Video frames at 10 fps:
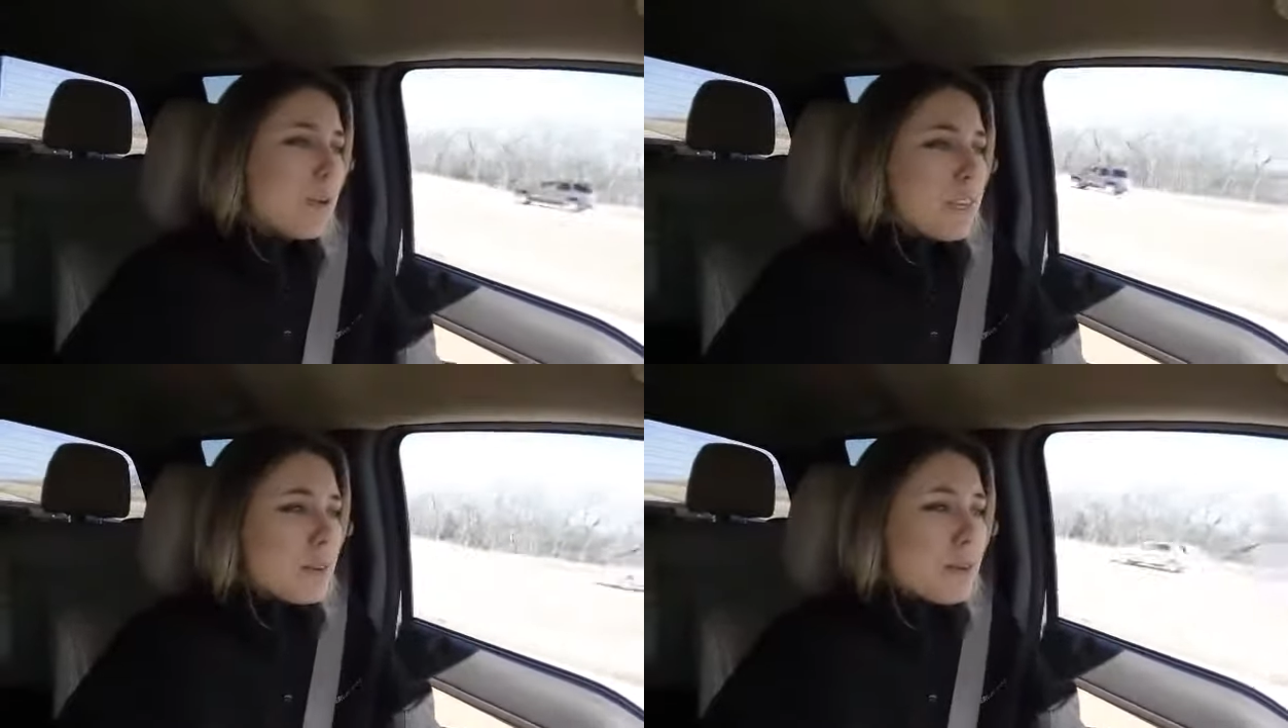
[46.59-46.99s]

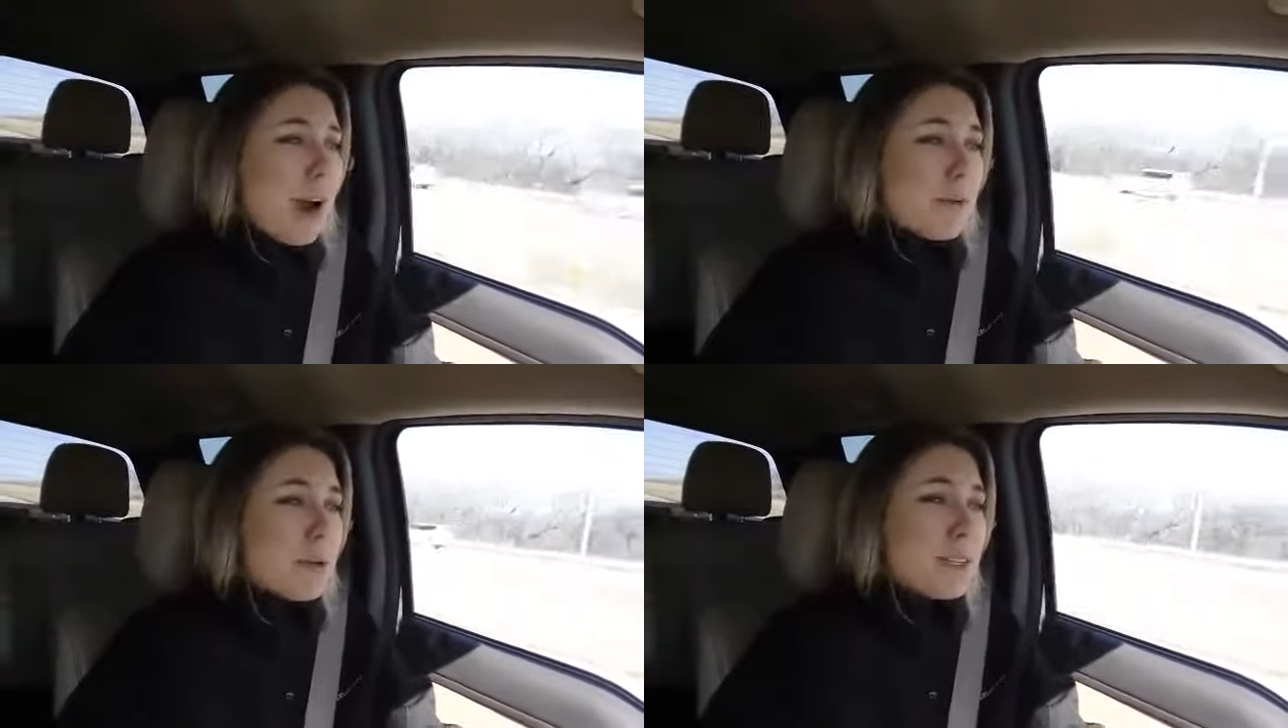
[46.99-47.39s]
We can
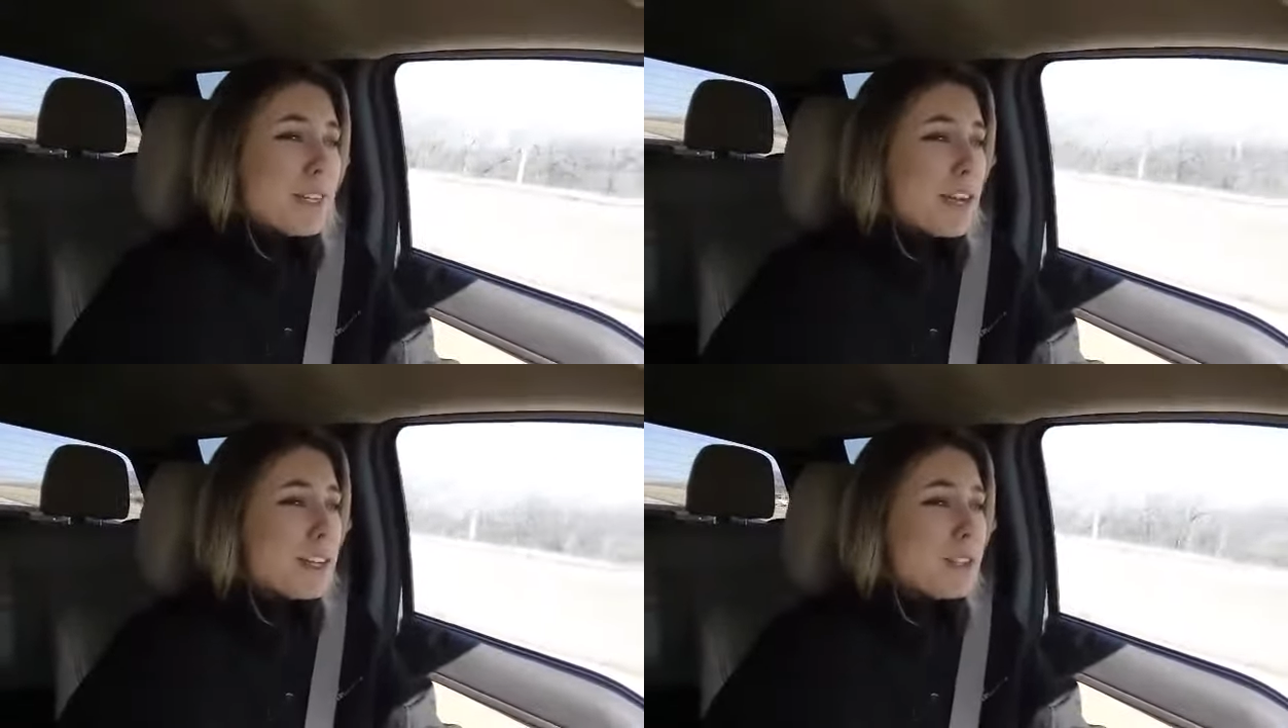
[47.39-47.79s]
probably
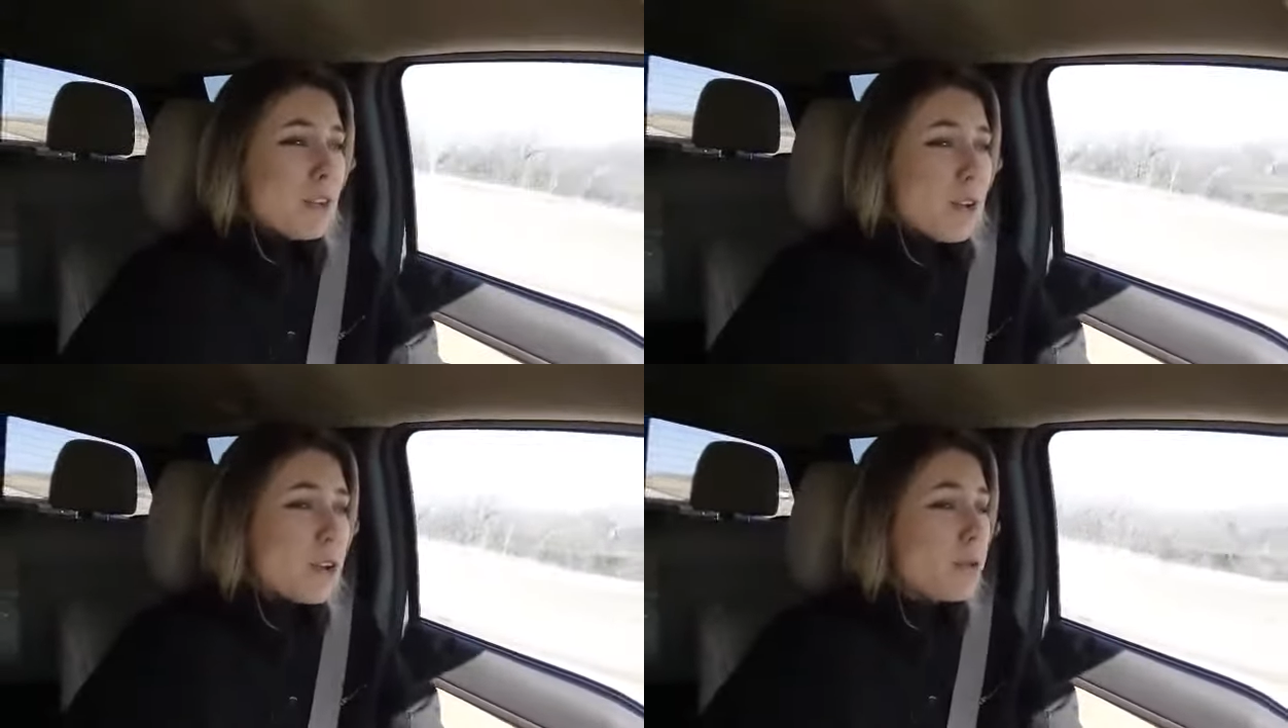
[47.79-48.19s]
get it
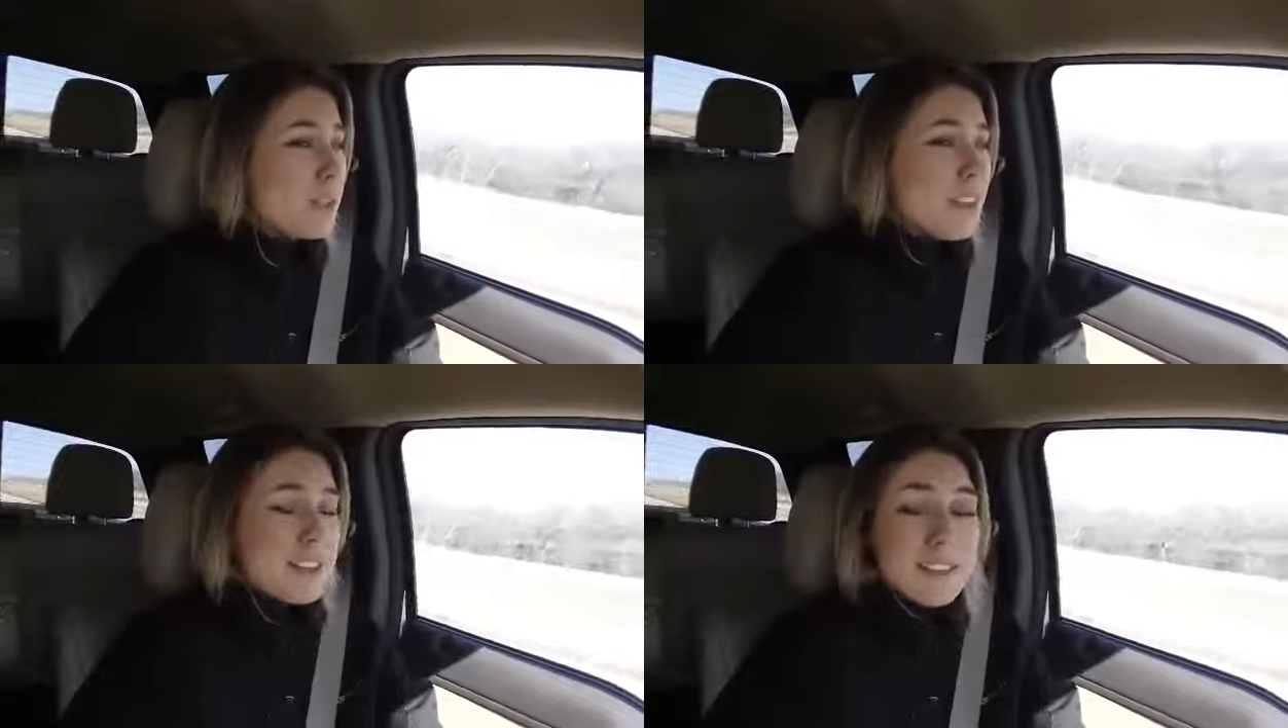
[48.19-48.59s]
sold
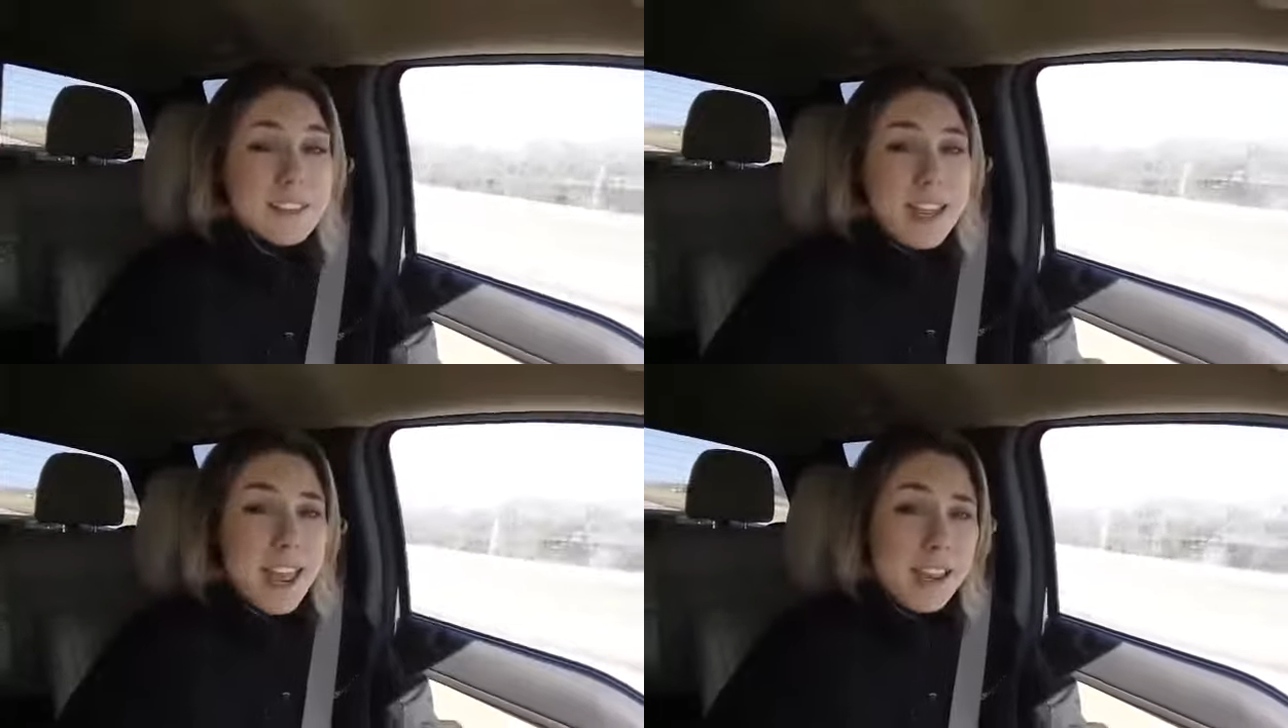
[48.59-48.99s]
within
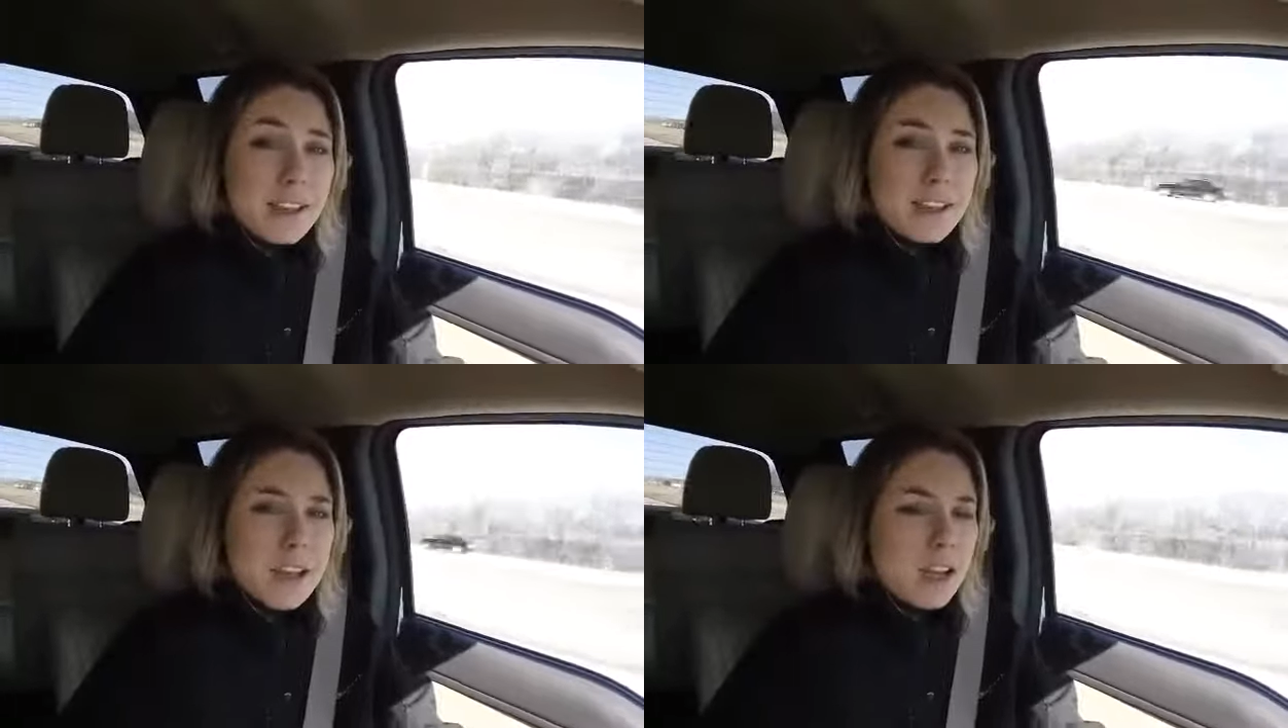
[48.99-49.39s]

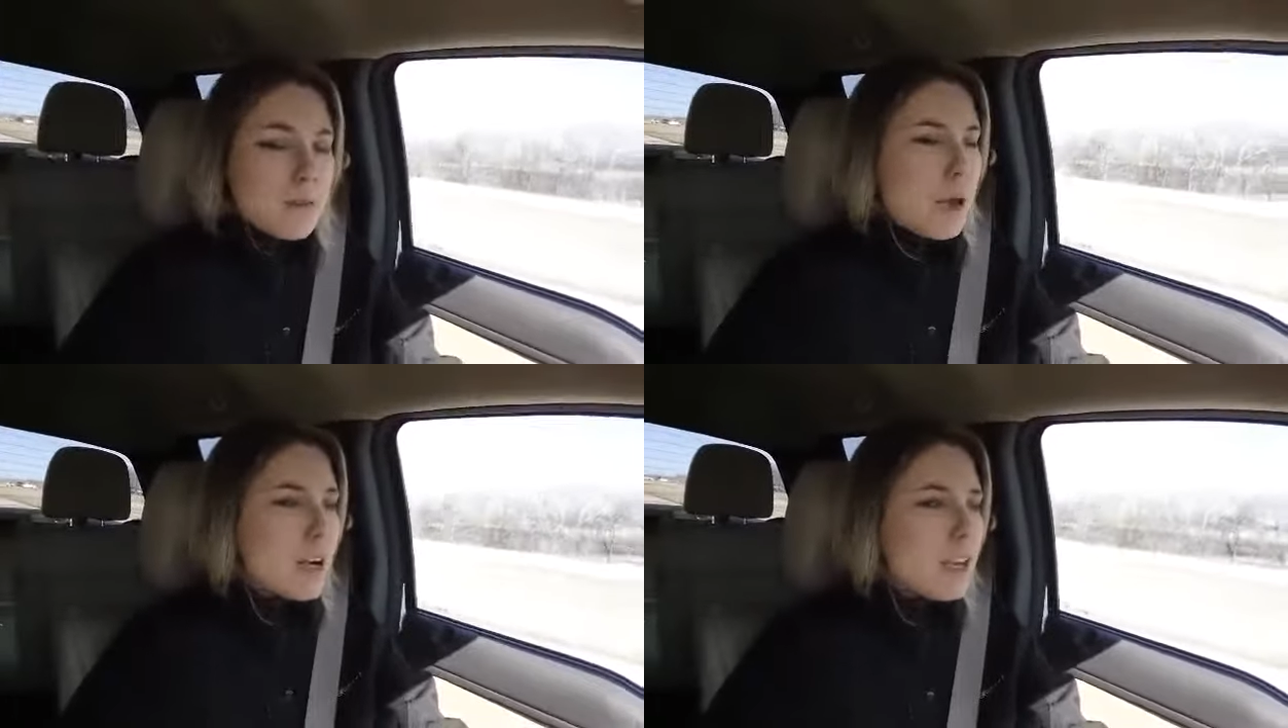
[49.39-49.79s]
days
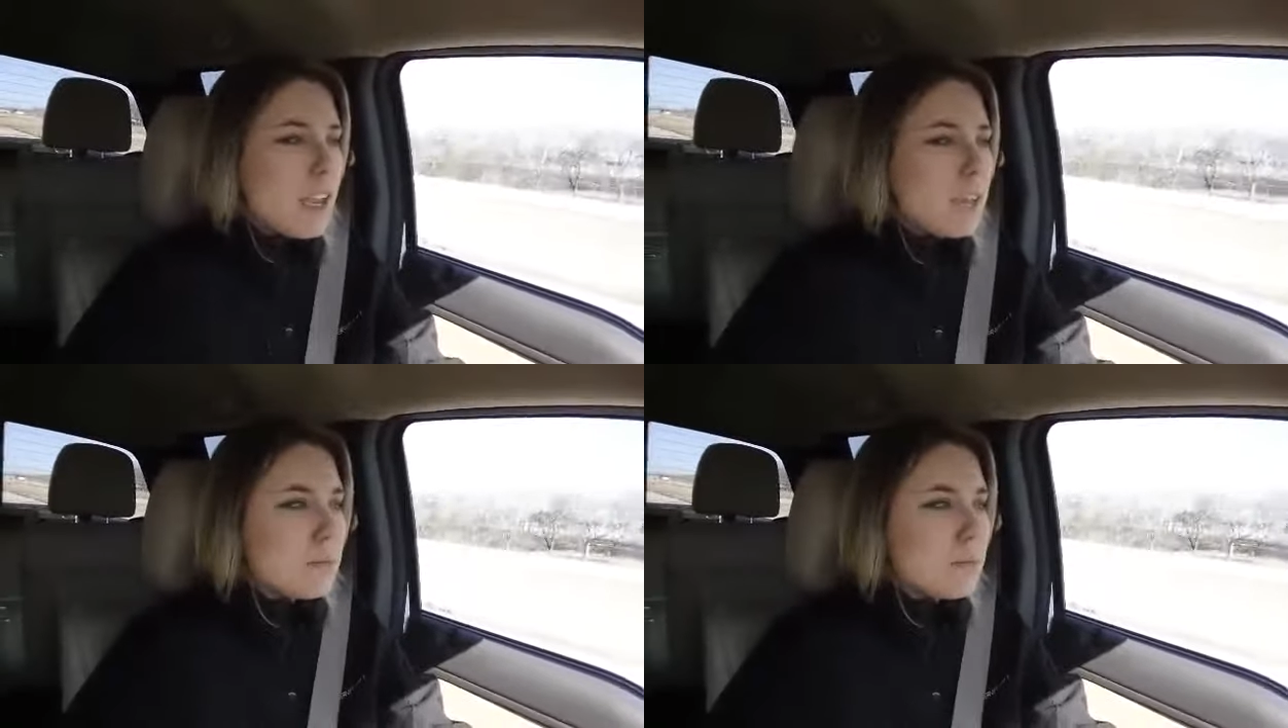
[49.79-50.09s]
on market.